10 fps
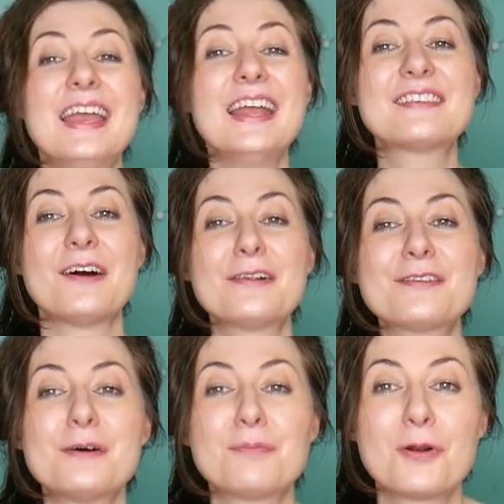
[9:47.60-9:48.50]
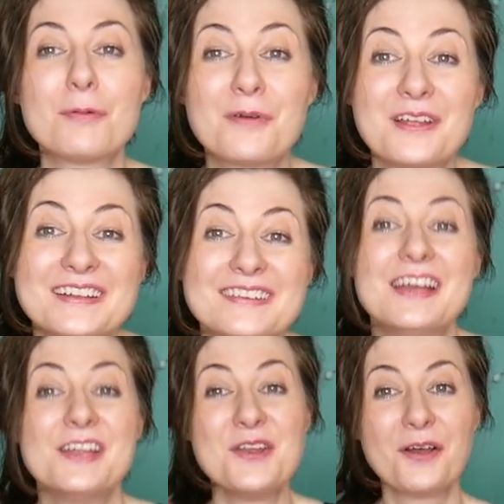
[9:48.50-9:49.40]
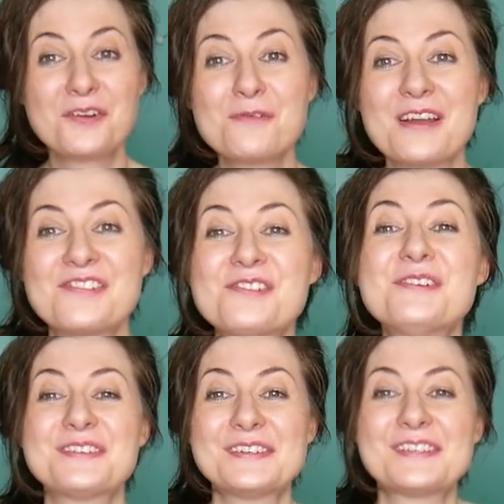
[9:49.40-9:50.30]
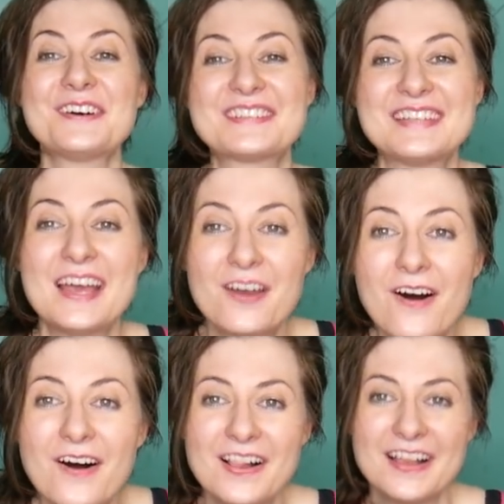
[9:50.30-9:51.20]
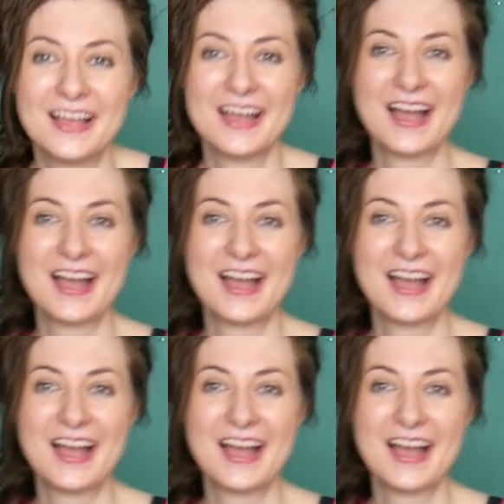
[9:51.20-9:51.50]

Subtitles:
it's also appropriate not to wear shoes or socks at all.